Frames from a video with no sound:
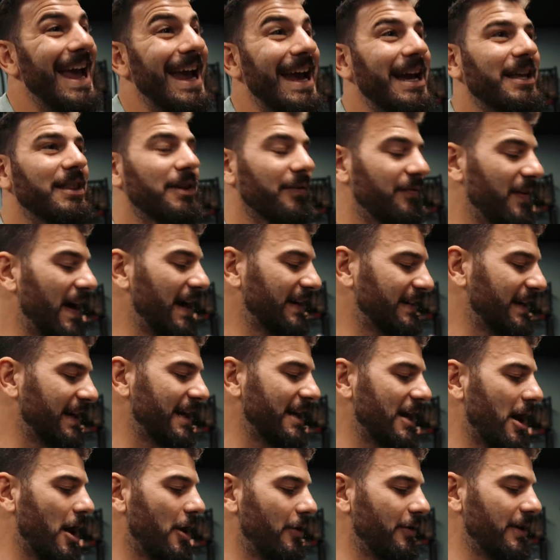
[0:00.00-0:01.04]
And the fact that
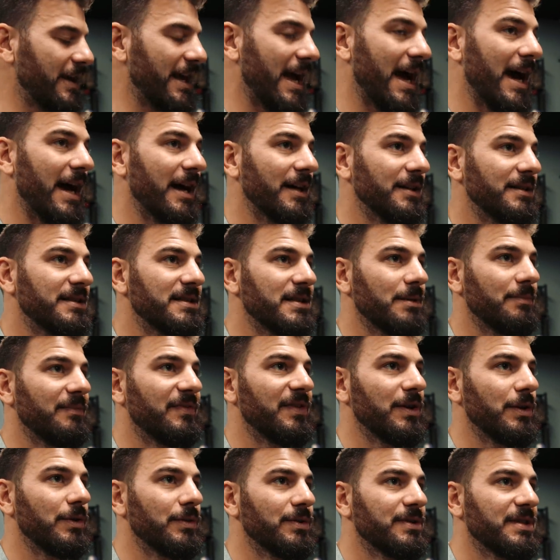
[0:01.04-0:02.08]
I already had some
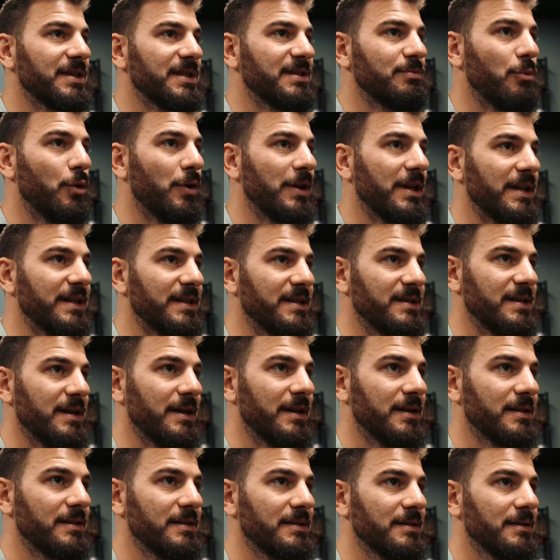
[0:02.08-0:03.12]
fuse this morning at
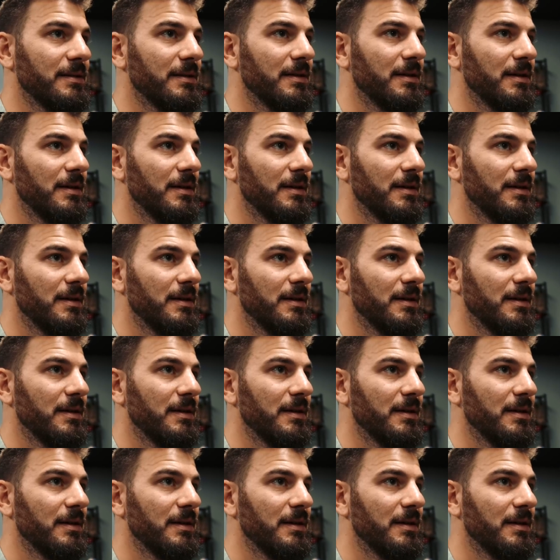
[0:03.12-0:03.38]
6.